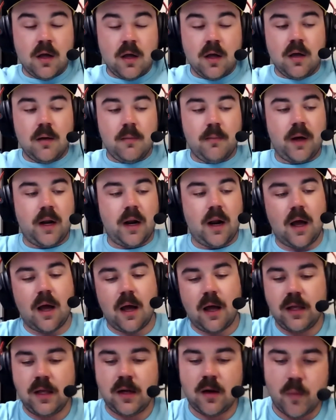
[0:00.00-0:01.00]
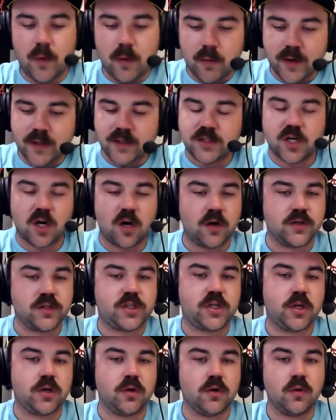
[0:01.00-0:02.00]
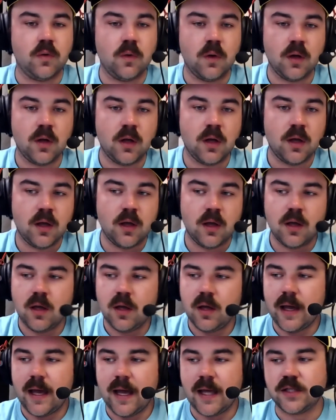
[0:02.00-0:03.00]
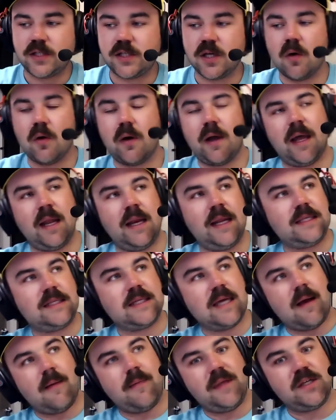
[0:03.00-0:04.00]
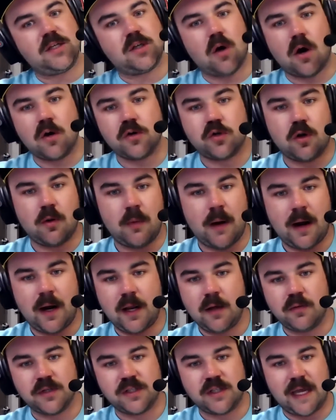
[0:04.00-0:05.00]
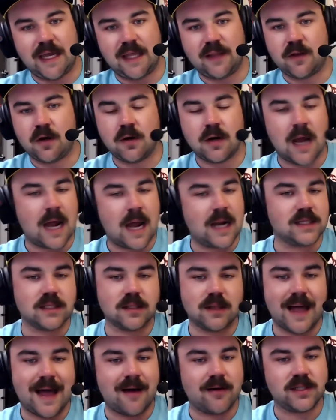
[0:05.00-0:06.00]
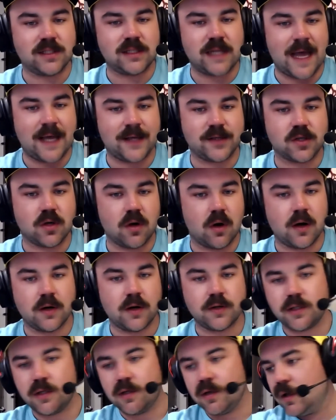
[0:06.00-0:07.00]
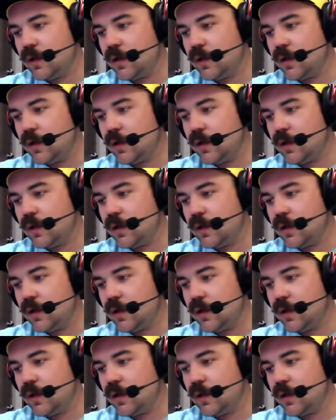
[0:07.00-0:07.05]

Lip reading: But we were in turn 2, and so anytime these cars come around, it was like they're not as loud as NASCAR's.